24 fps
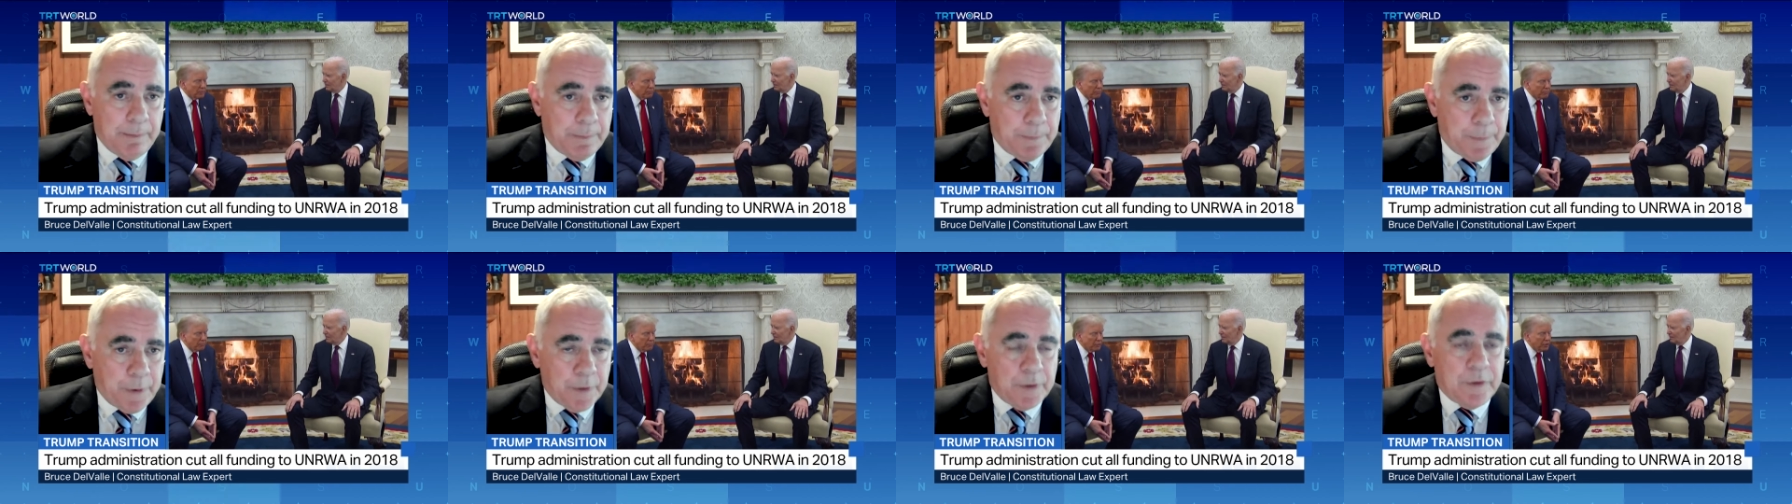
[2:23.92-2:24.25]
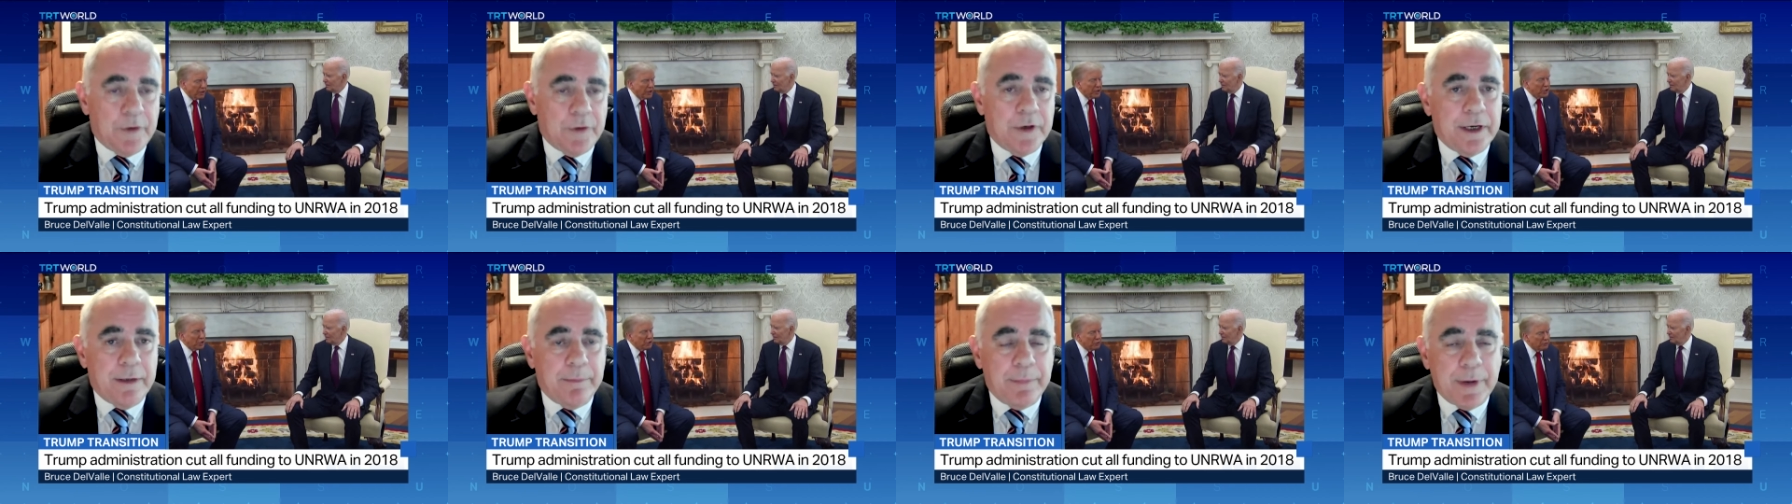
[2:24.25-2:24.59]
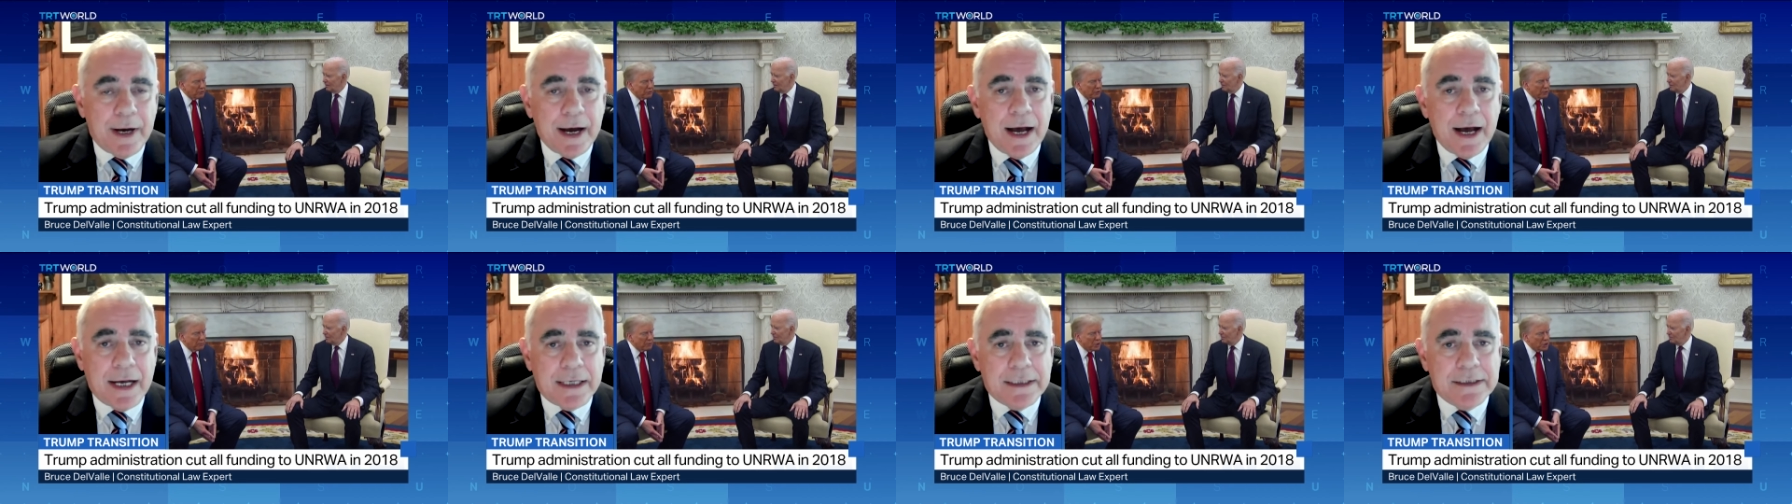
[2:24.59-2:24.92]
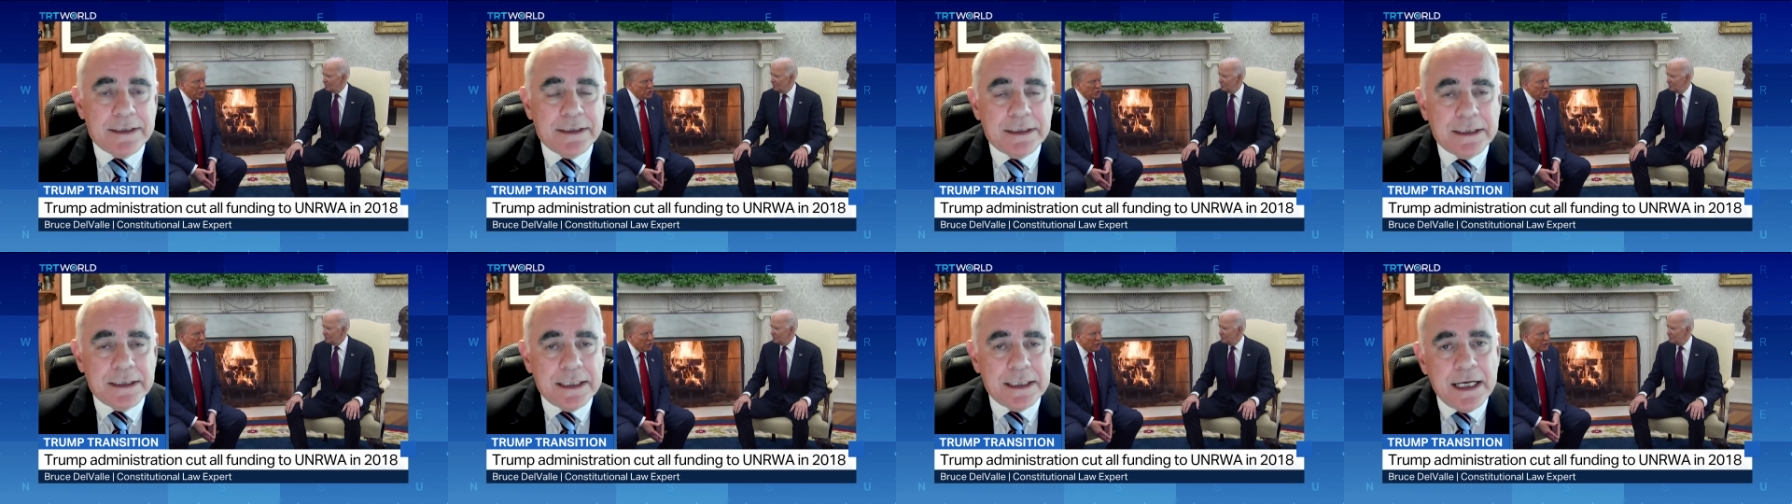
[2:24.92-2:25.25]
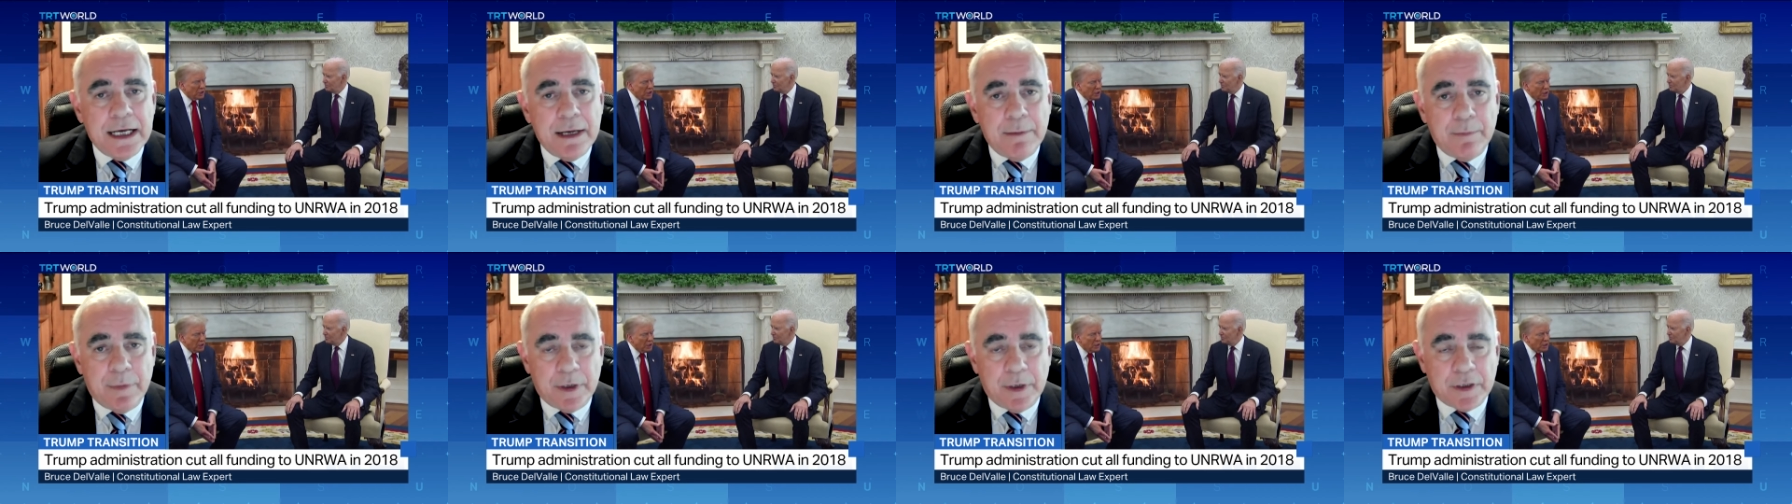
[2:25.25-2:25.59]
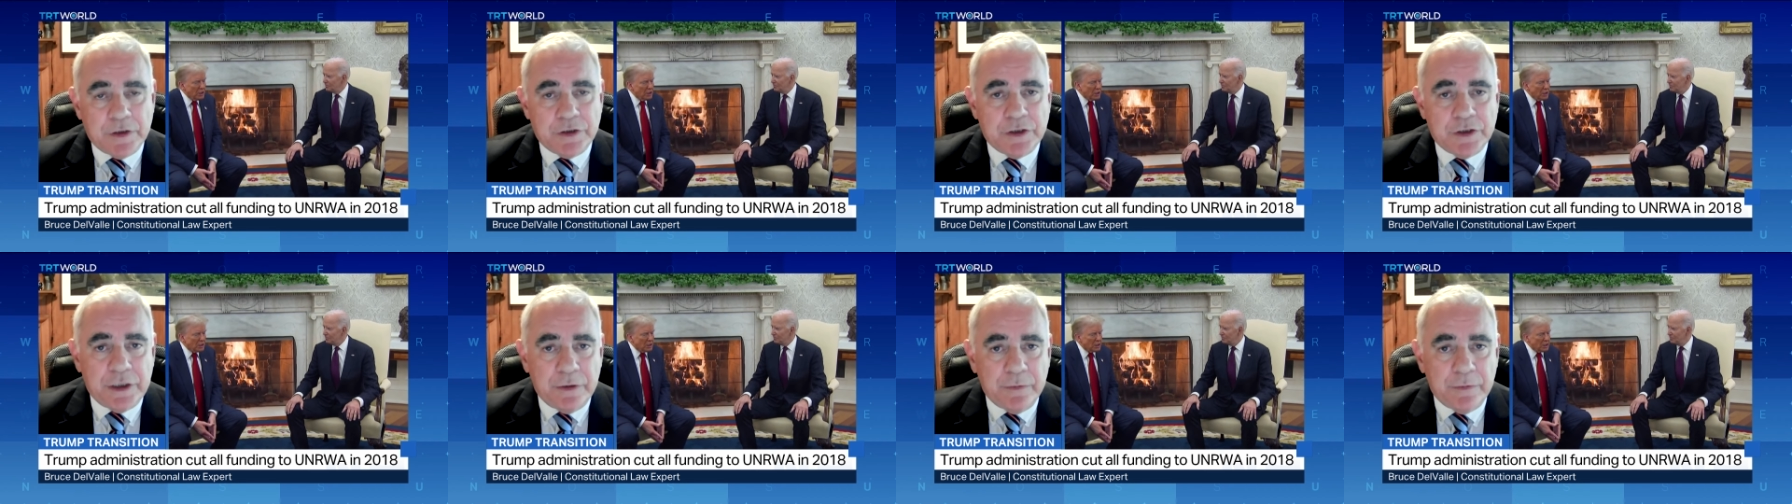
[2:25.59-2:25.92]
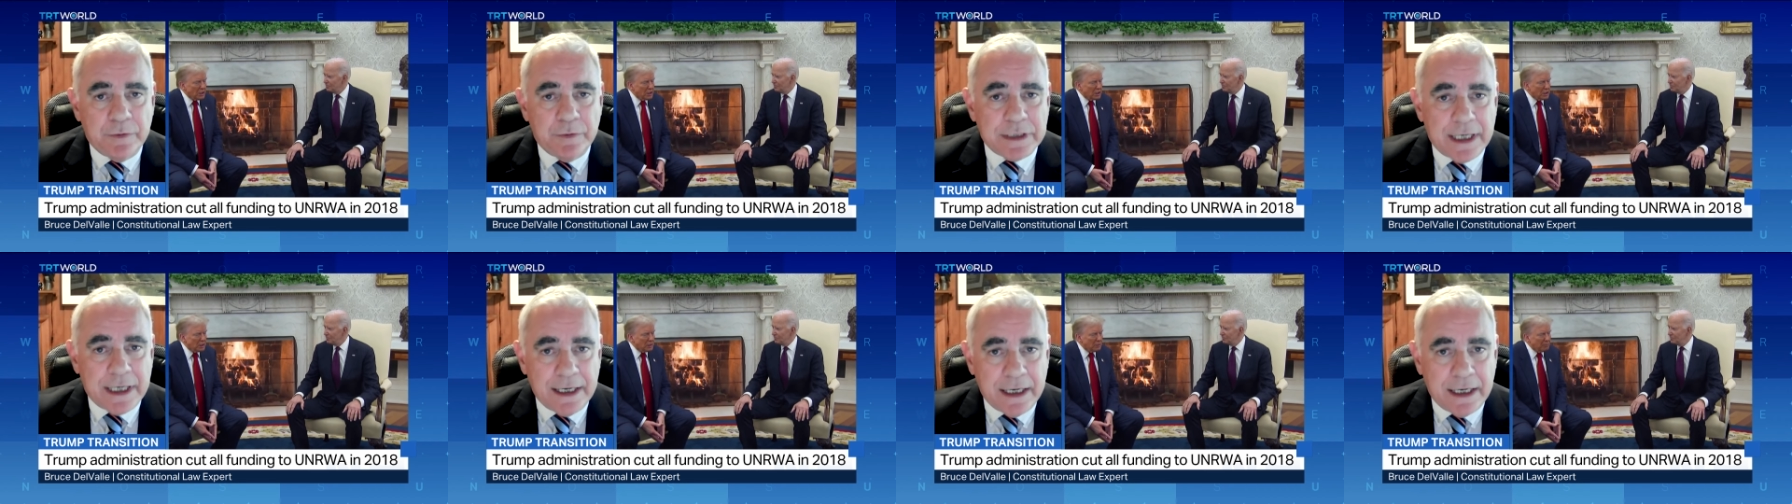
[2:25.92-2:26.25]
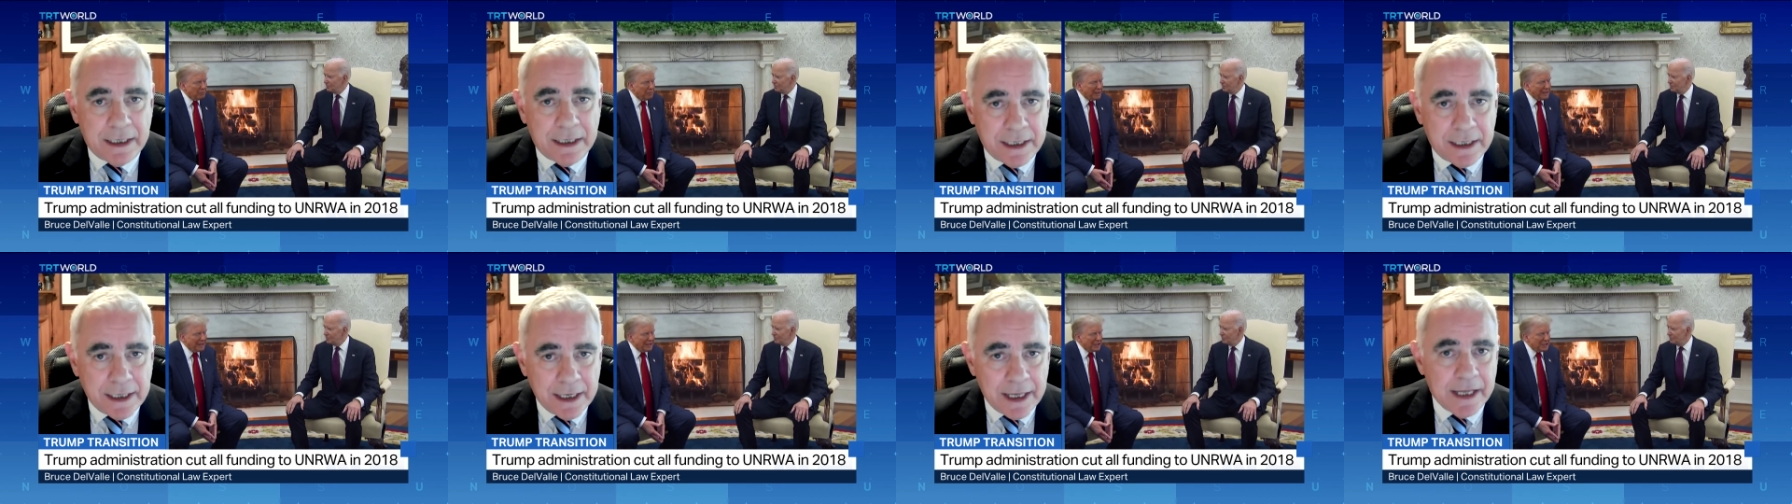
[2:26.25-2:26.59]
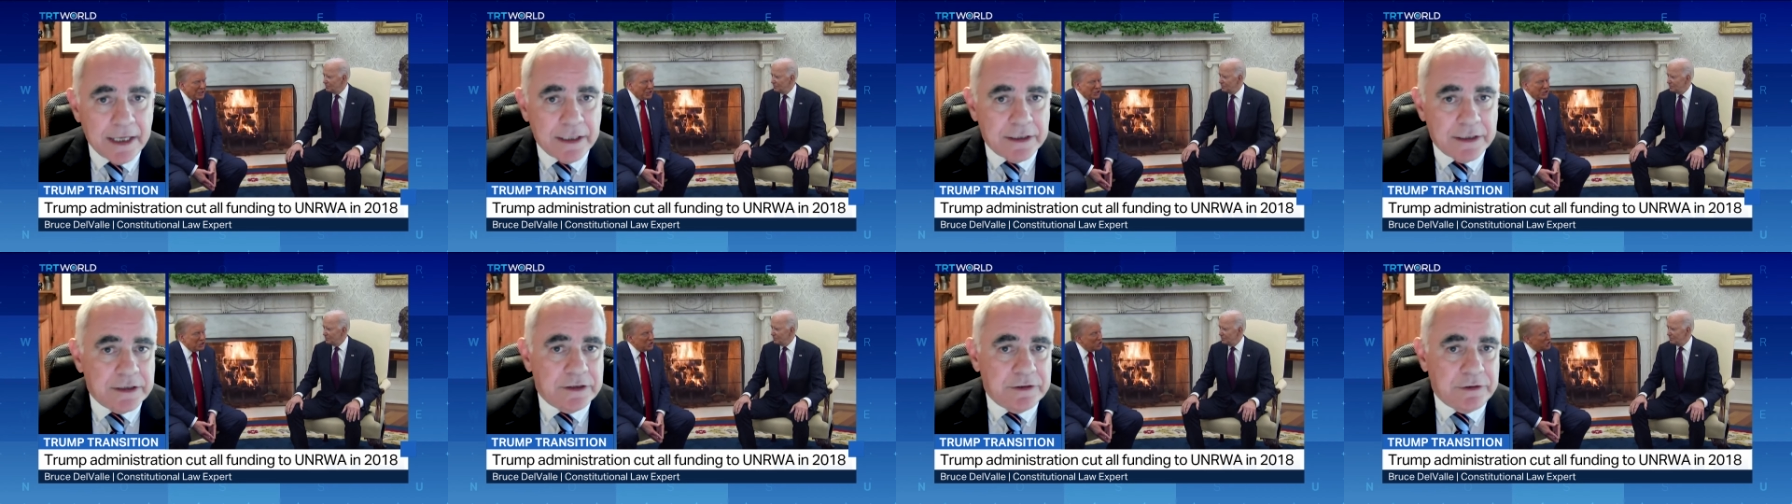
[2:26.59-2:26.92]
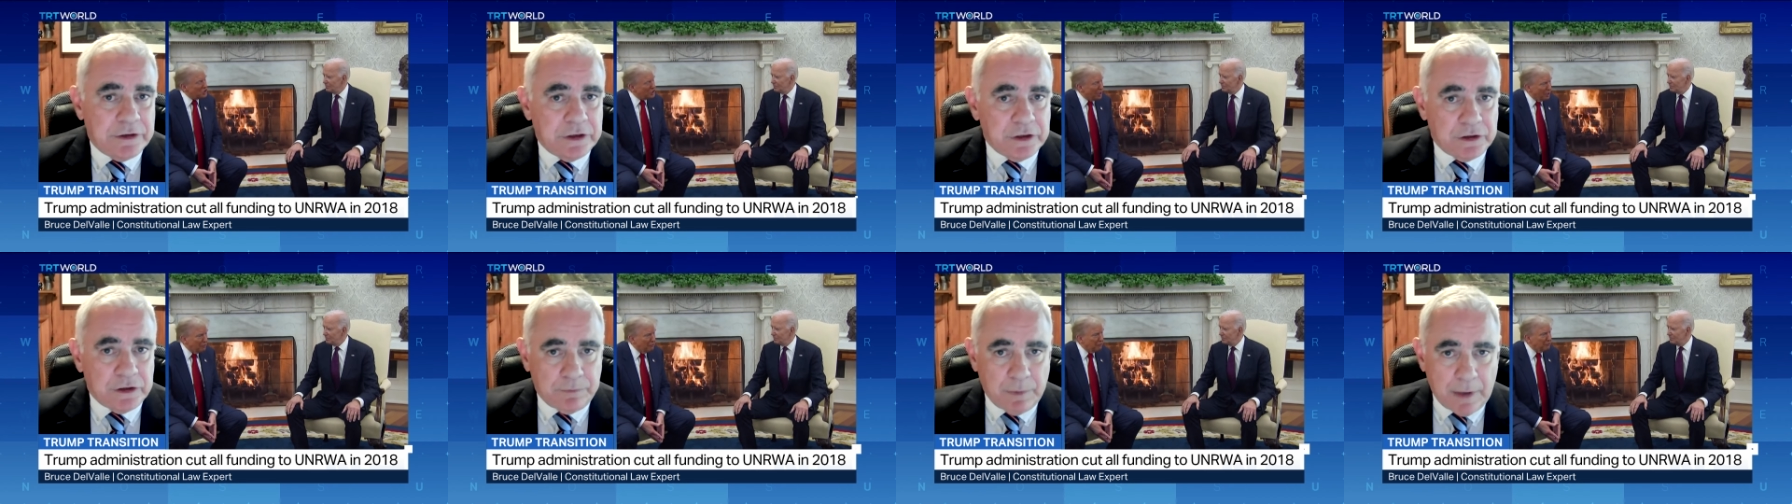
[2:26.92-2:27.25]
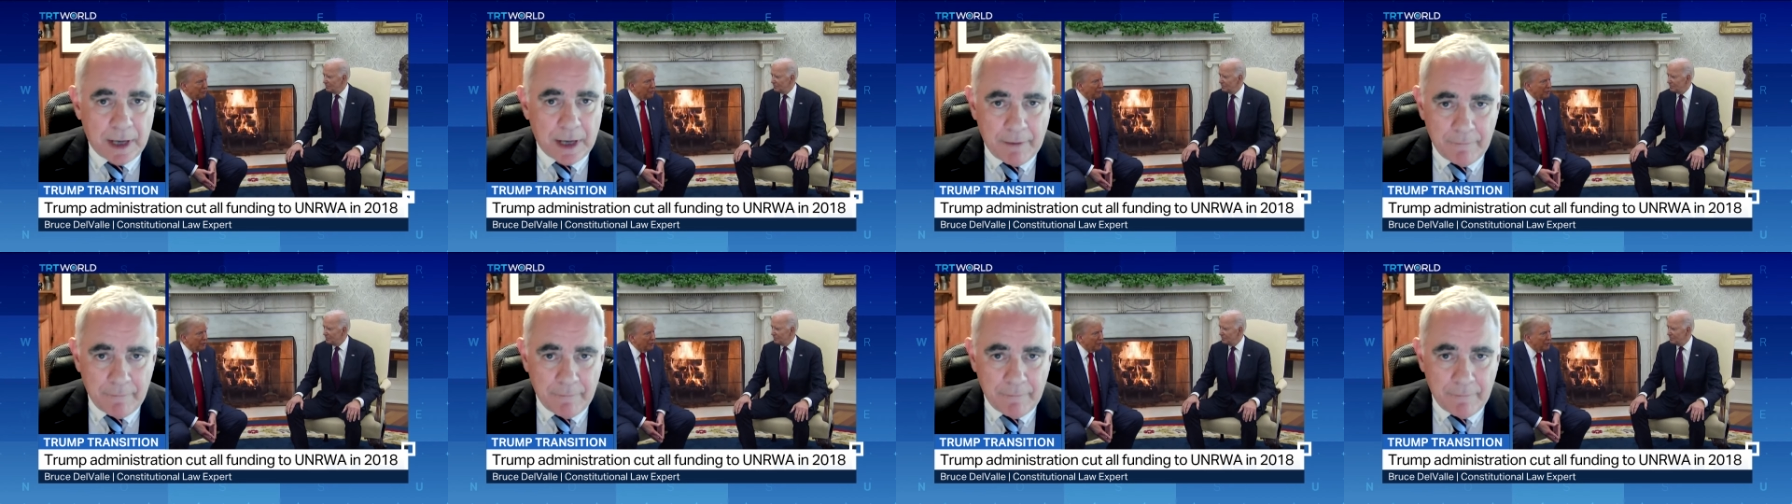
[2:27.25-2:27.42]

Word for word: put her in a box because she was against just